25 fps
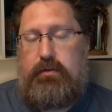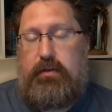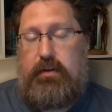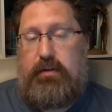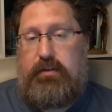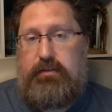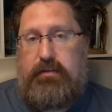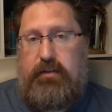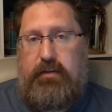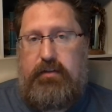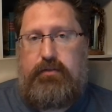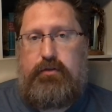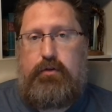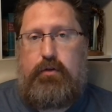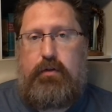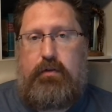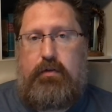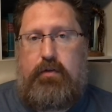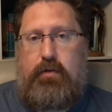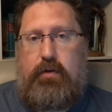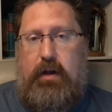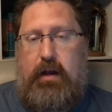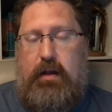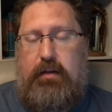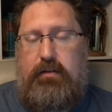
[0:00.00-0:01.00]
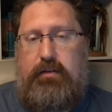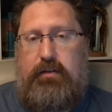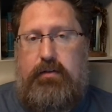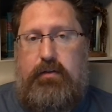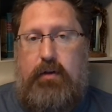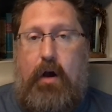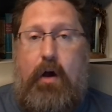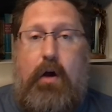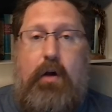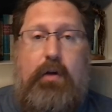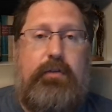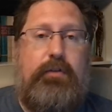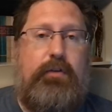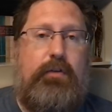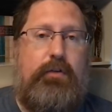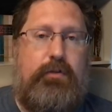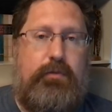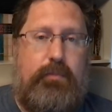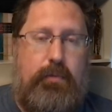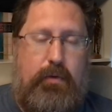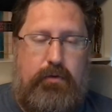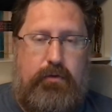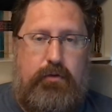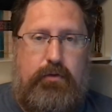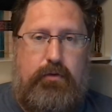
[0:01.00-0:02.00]
the Sisterhood of Christ is also
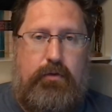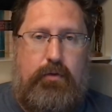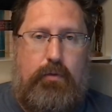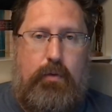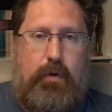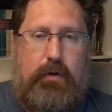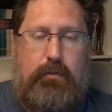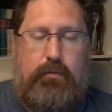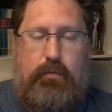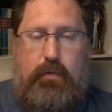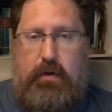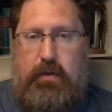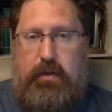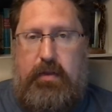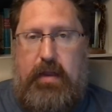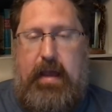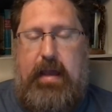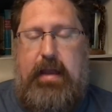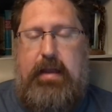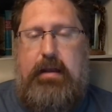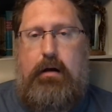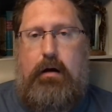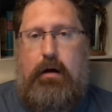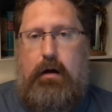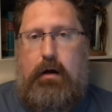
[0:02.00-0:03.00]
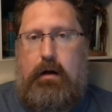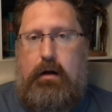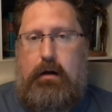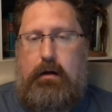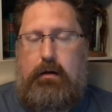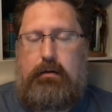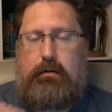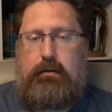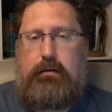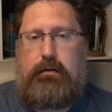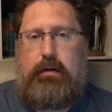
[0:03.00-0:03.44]
supposed to do one where they are,